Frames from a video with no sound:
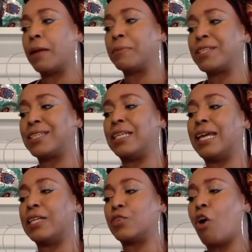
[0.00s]
and I'm
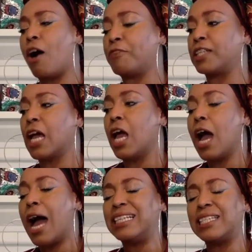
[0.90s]
sitting at his office,
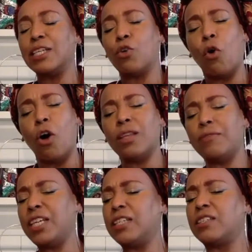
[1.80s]
I see
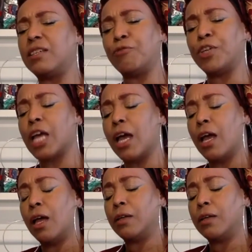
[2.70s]
all of these different,